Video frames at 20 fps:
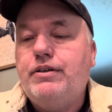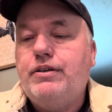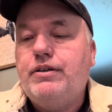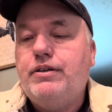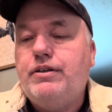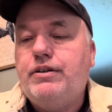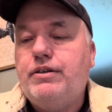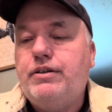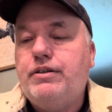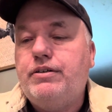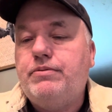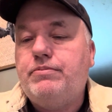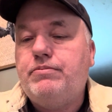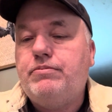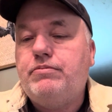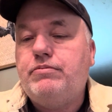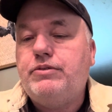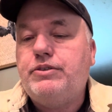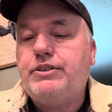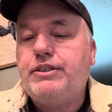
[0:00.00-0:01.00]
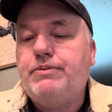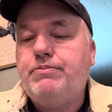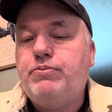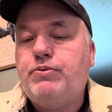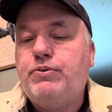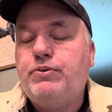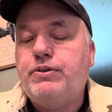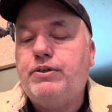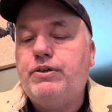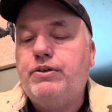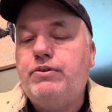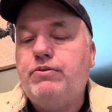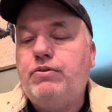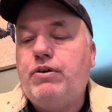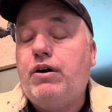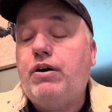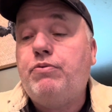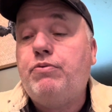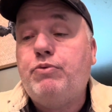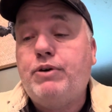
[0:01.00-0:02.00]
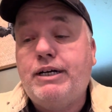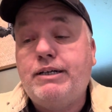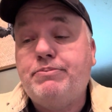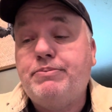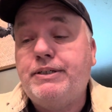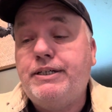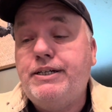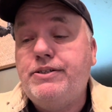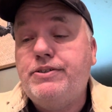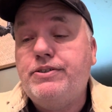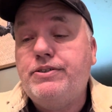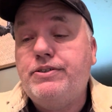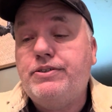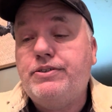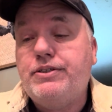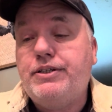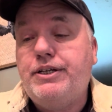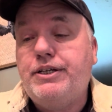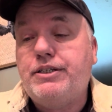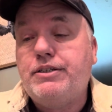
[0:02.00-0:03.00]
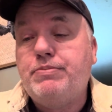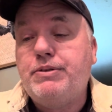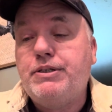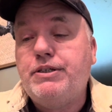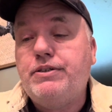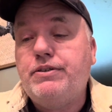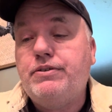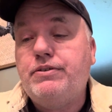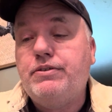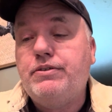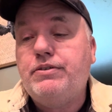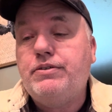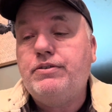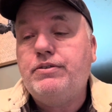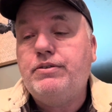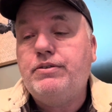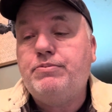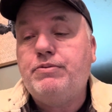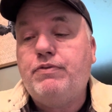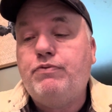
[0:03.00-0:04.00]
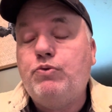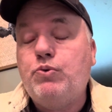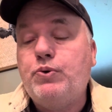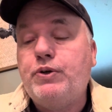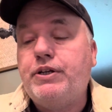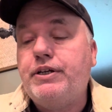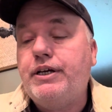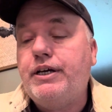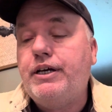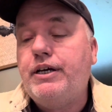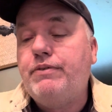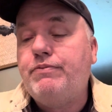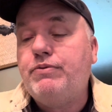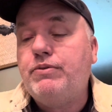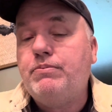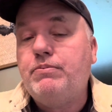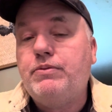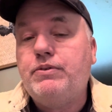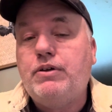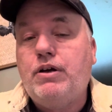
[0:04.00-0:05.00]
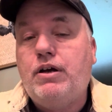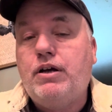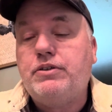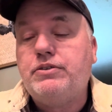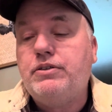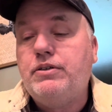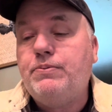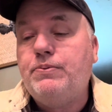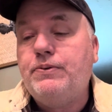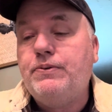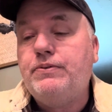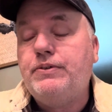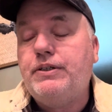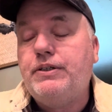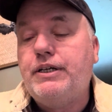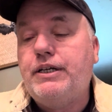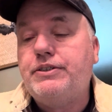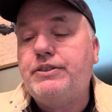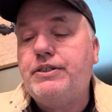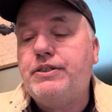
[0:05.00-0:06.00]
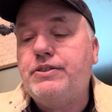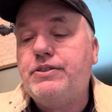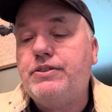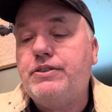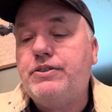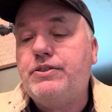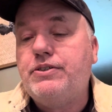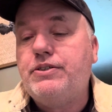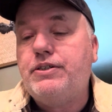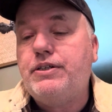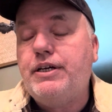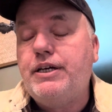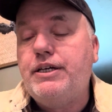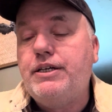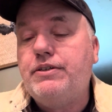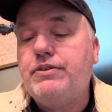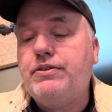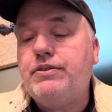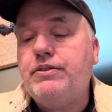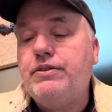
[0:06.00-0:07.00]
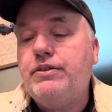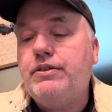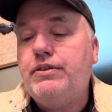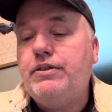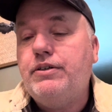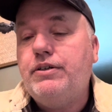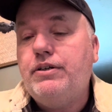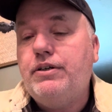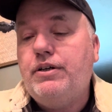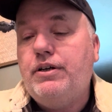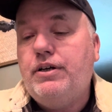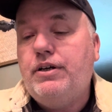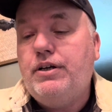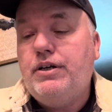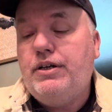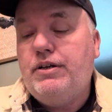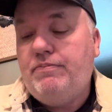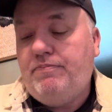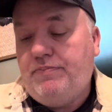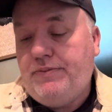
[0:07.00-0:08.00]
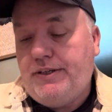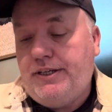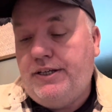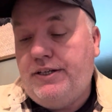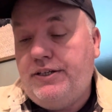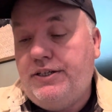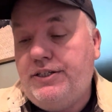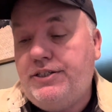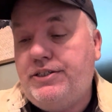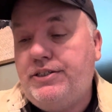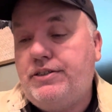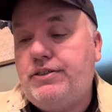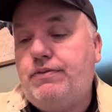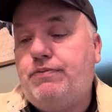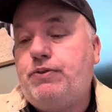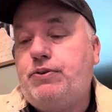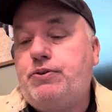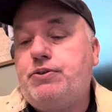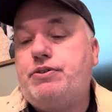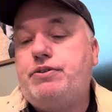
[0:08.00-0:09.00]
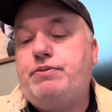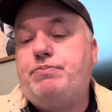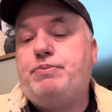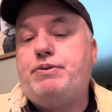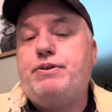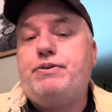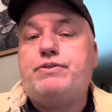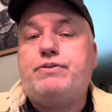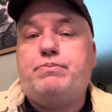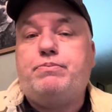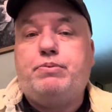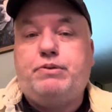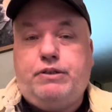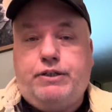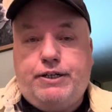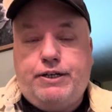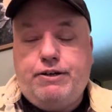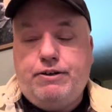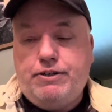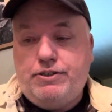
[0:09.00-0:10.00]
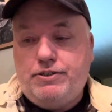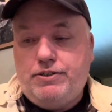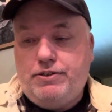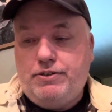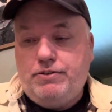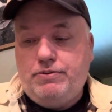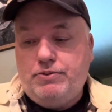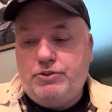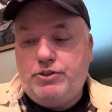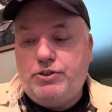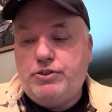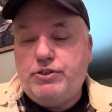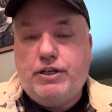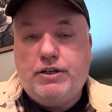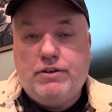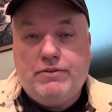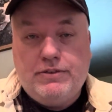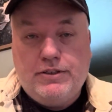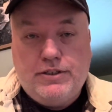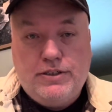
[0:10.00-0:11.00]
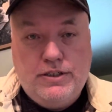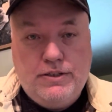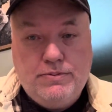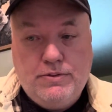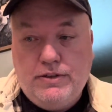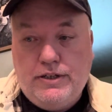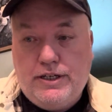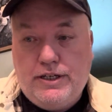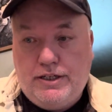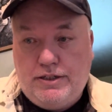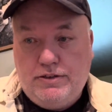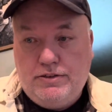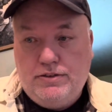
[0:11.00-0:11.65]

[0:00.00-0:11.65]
7.0 off-white pages. X-Men #49 from October 1968. And this is the first appearance of Polaris. She's not on the cover like